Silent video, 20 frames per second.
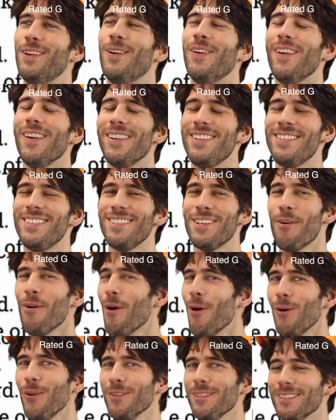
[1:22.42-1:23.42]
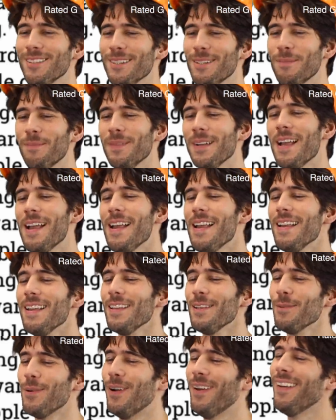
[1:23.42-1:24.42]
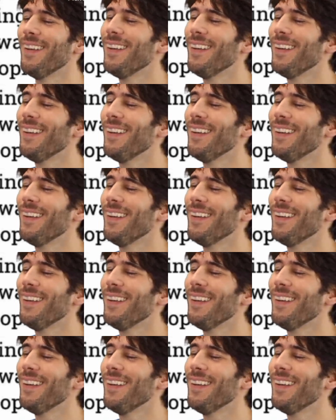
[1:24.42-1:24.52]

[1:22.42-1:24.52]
you are so wholesome. You